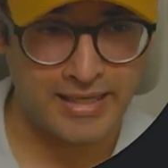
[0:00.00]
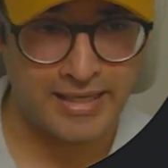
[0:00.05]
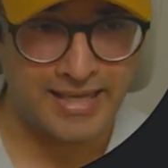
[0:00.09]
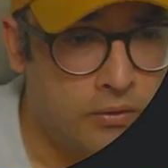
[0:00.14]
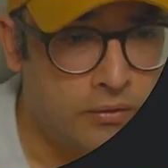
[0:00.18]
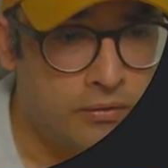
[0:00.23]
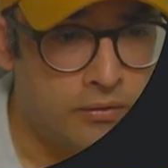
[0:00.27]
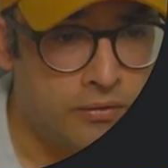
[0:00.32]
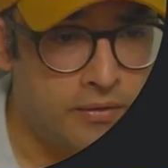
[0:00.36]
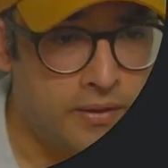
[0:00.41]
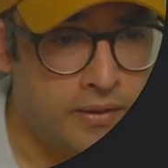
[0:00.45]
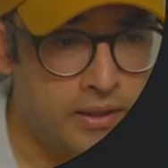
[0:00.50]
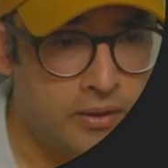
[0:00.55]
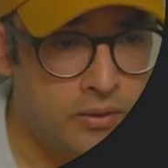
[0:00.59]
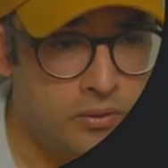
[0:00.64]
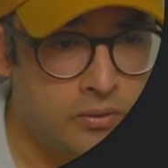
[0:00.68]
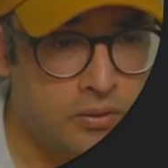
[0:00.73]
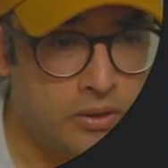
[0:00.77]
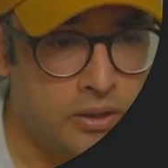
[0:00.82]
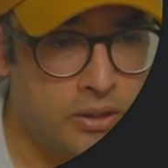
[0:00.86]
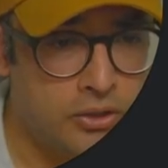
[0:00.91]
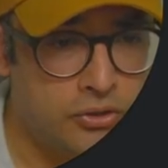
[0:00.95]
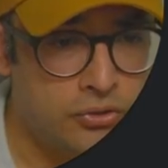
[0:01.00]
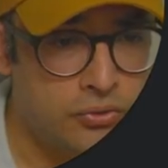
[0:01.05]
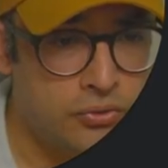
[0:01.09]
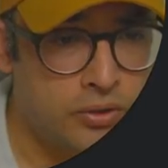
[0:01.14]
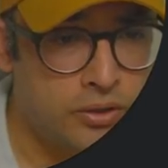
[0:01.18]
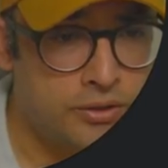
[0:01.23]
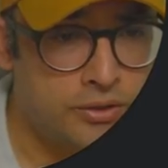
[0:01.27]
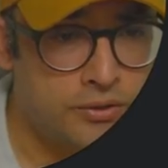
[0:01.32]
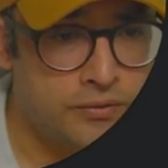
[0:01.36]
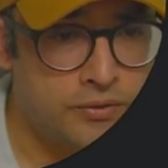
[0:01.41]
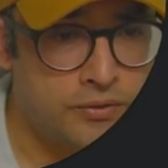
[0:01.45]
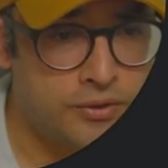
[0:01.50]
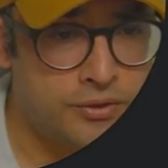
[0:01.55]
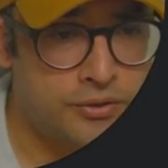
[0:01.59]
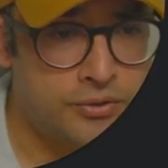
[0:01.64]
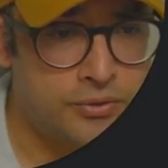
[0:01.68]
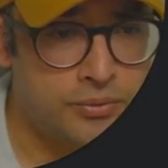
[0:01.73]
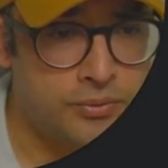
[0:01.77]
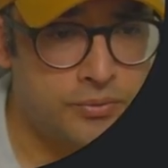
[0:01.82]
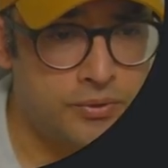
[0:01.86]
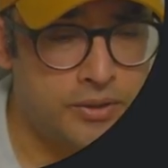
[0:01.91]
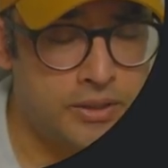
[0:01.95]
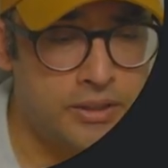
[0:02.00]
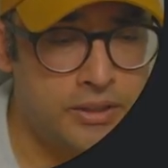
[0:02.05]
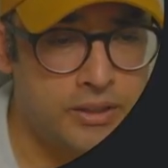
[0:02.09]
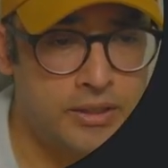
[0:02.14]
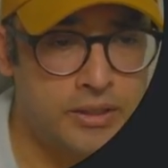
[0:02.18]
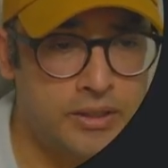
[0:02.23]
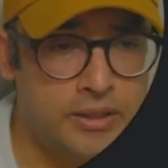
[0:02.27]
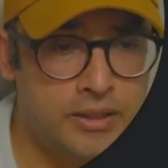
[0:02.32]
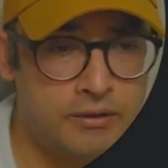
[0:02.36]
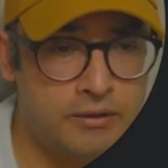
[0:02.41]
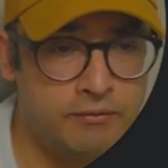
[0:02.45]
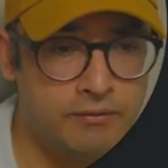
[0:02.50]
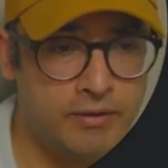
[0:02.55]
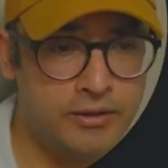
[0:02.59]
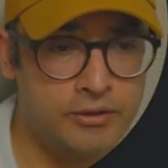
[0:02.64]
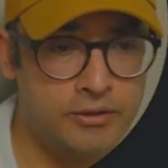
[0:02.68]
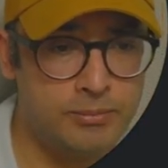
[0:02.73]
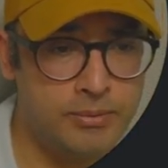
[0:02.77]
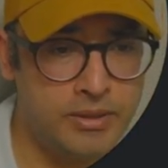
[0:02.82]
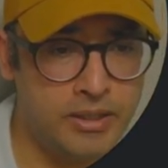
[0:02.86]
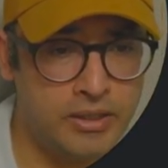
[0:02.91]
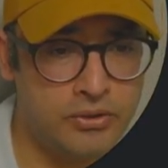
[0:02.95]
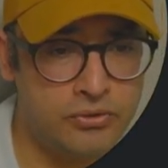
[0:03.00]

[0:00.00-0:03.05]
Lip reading: Then it transfers to the investment agent